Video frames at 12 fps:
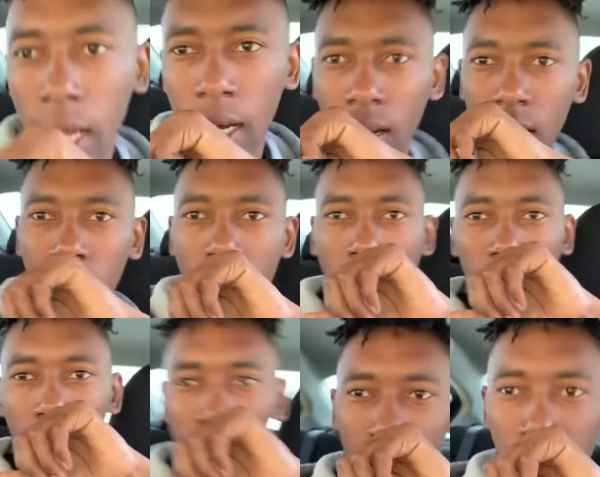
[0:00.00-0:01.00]
the car, right?
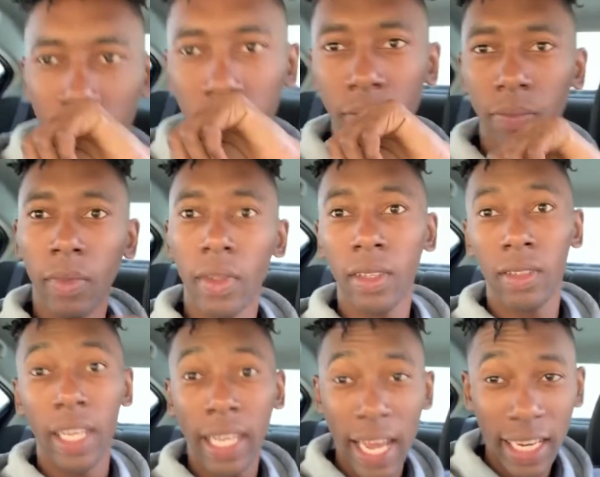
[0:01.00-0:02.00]
Look at it.
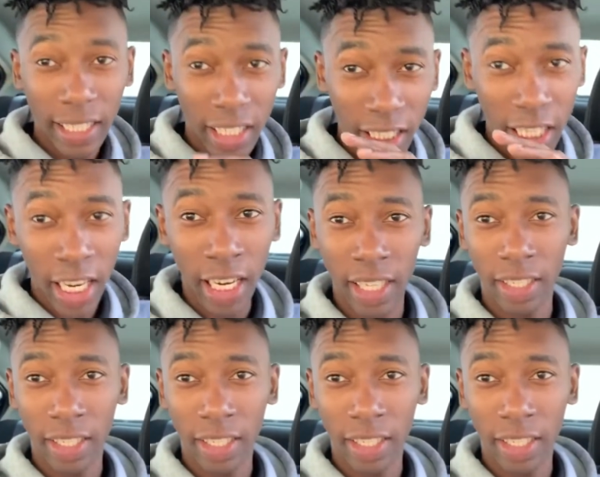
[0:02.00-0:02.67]
You can't see shit.